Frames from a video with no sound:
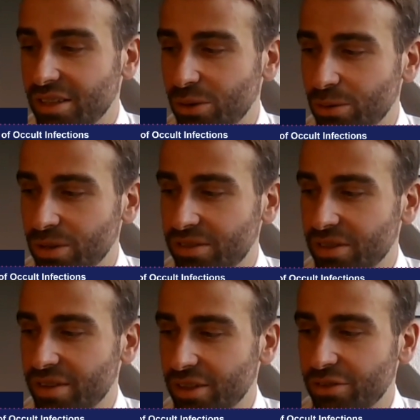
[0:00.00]
You
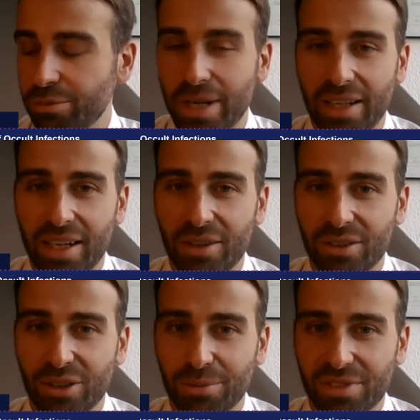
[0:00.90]
always think of bad
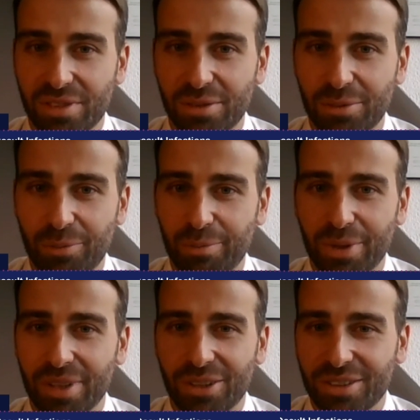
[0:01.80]
outcomes,
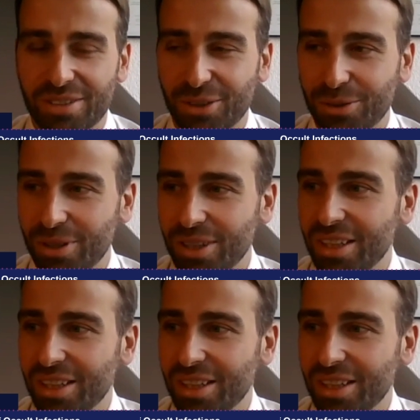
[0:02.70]
but you also